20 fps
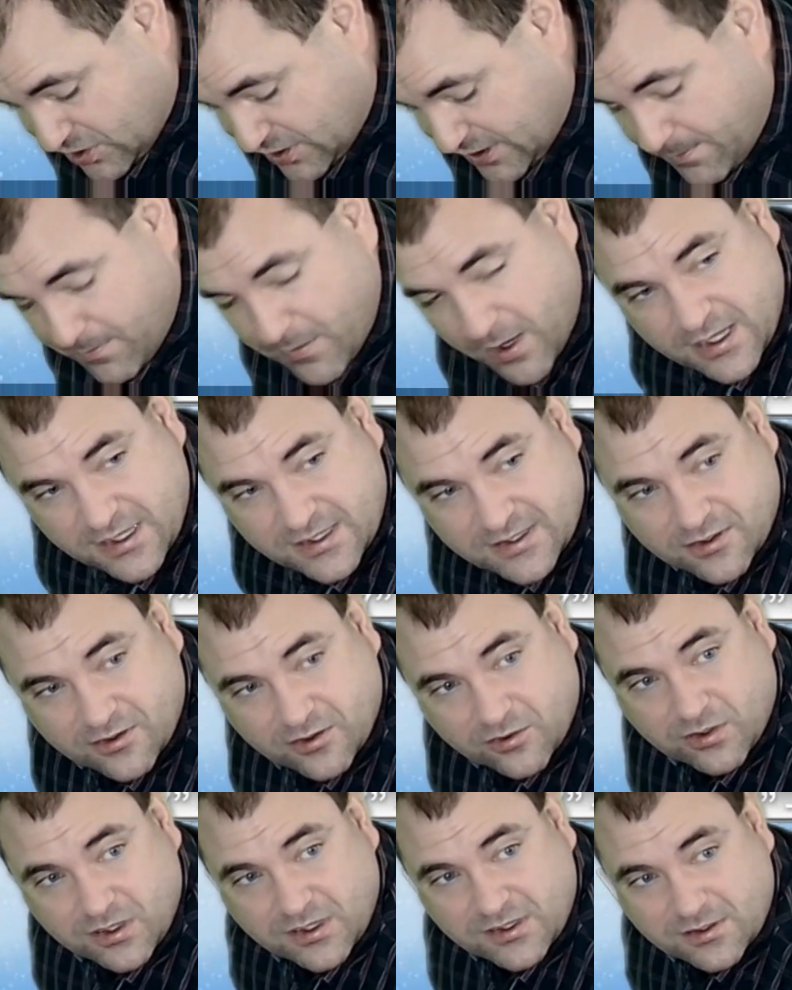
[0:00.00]
skip my east
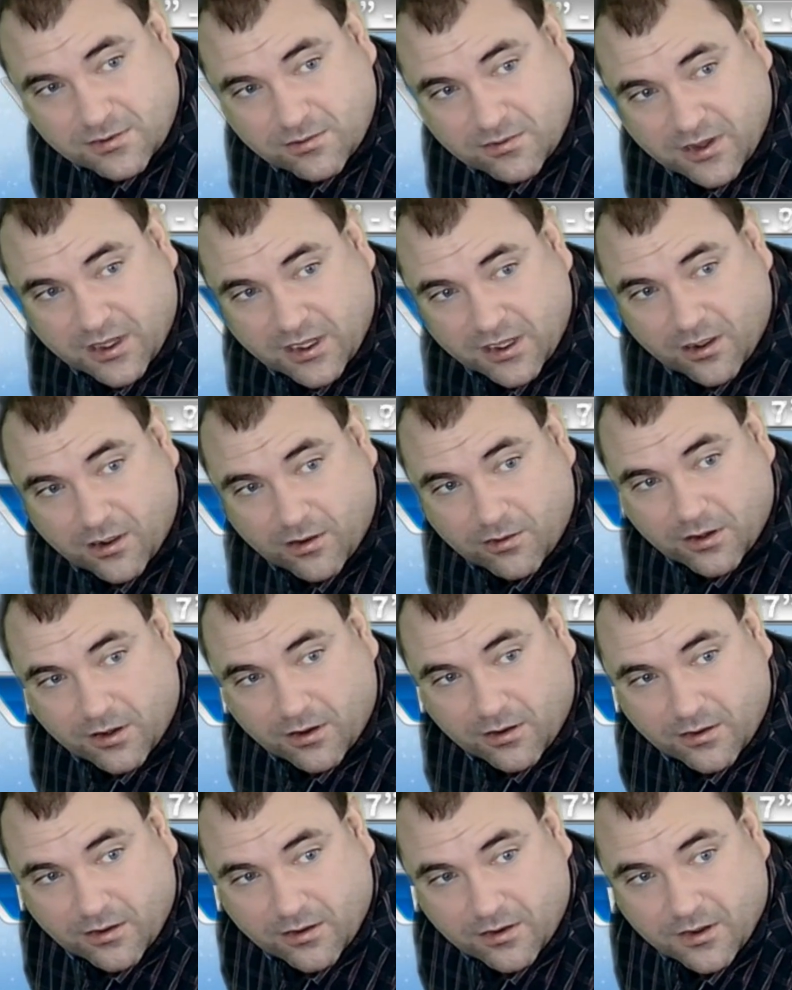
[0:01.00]
of the greens? Where'd they go
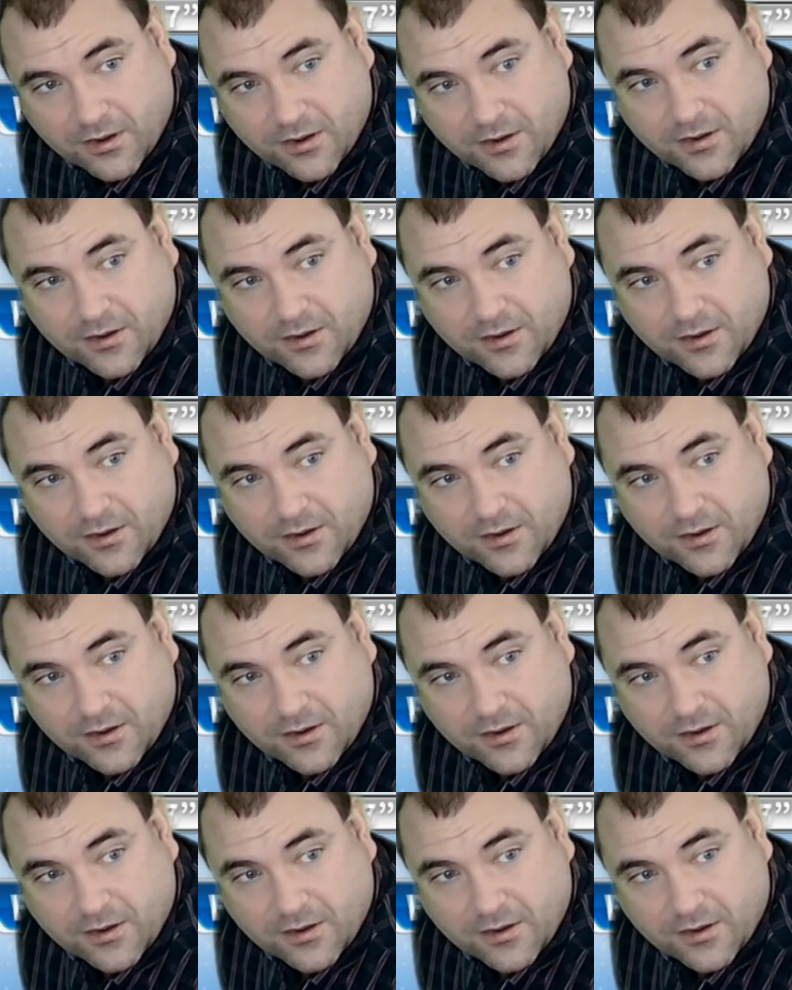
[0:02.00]
here?